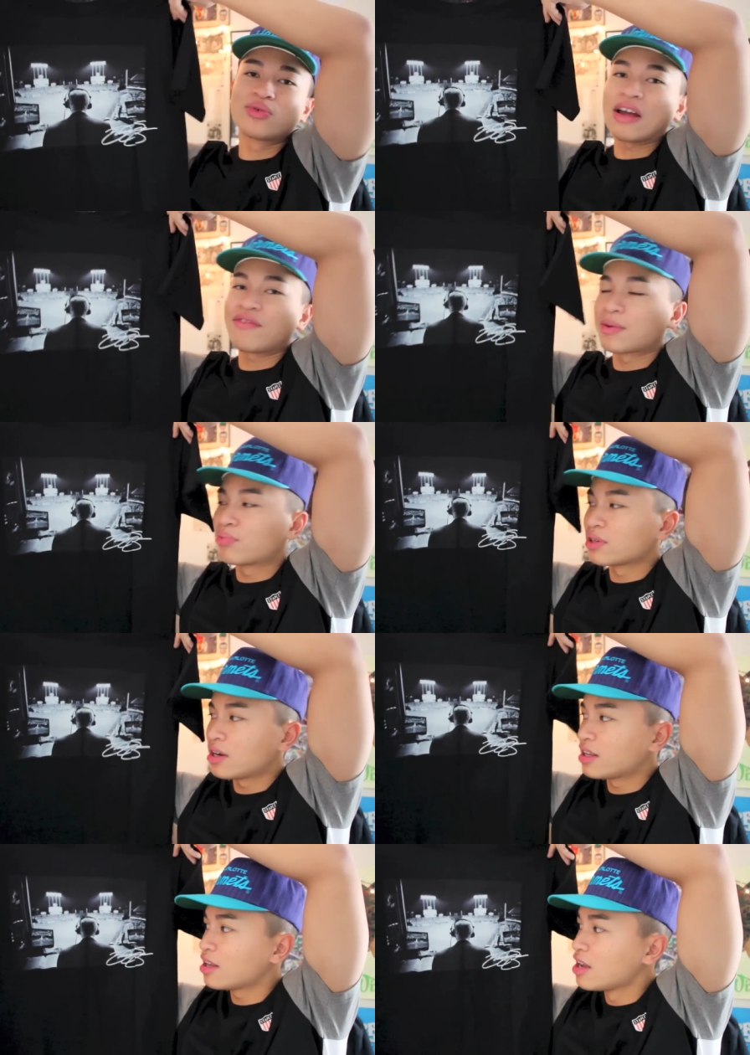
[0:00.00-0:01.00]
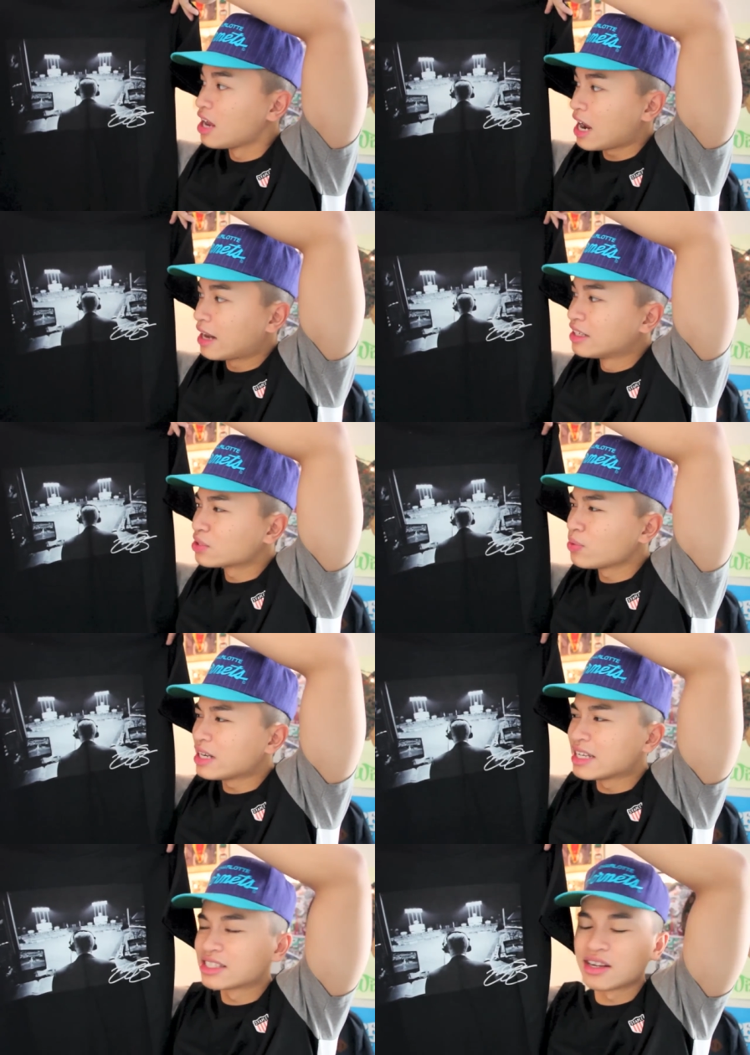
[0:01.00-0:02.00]
graphic print on it. And this one
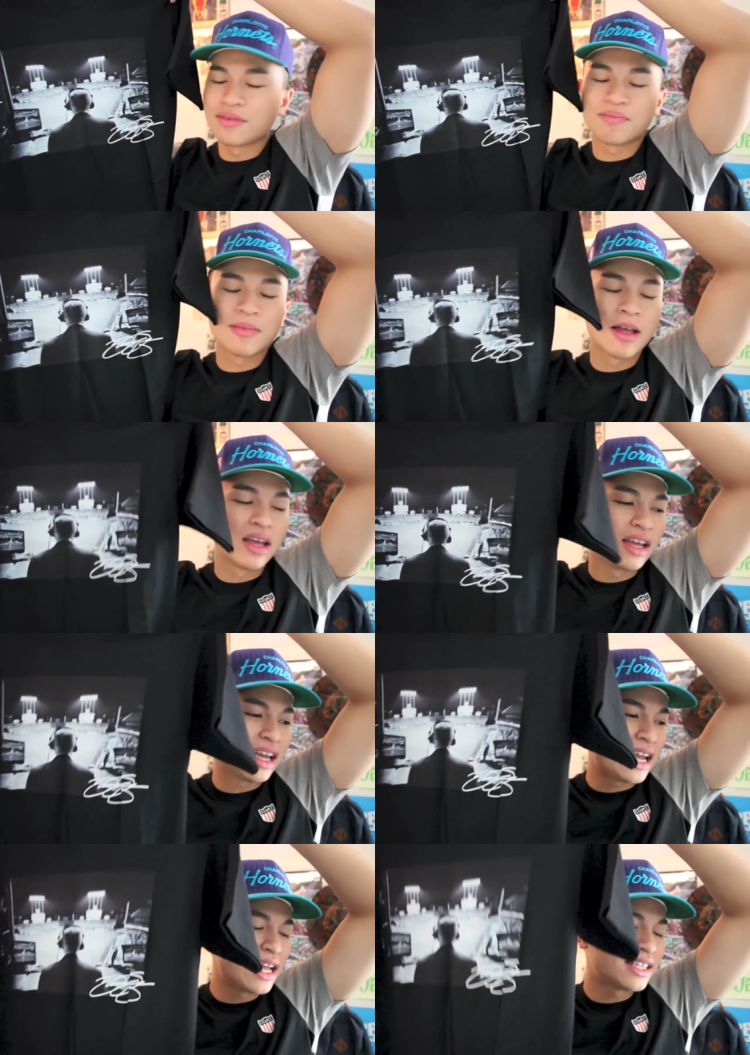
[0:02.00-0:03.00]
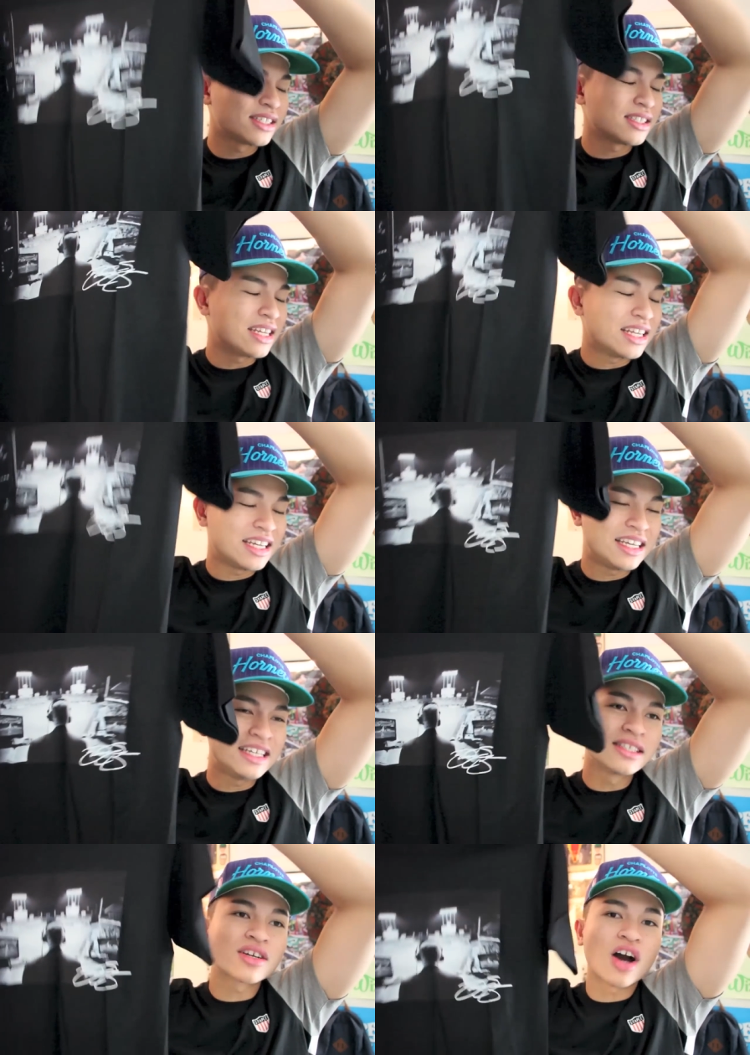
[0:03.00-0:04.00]
is um it's
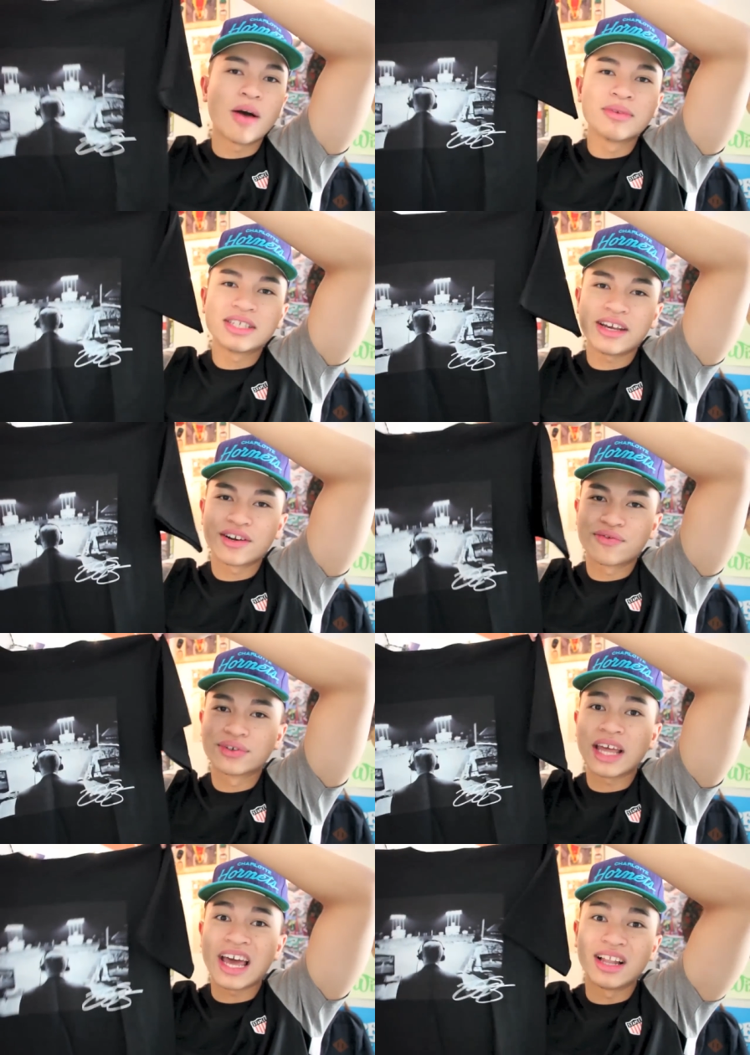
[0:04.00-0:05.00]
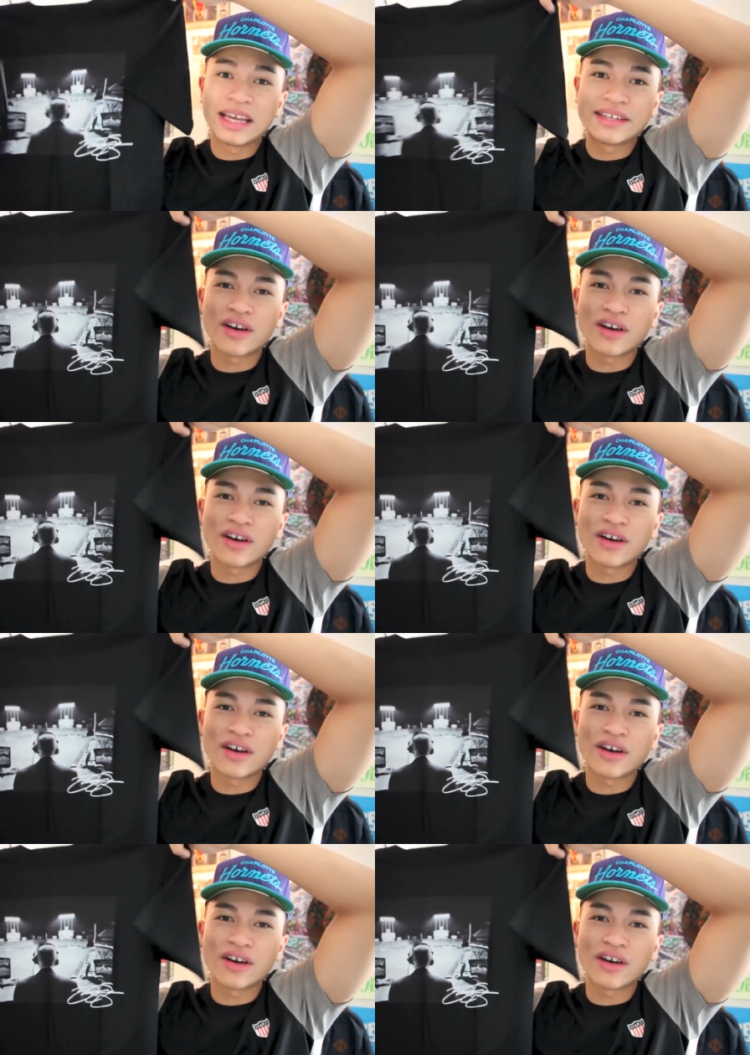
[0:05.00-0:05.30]
he's a commentator for the LA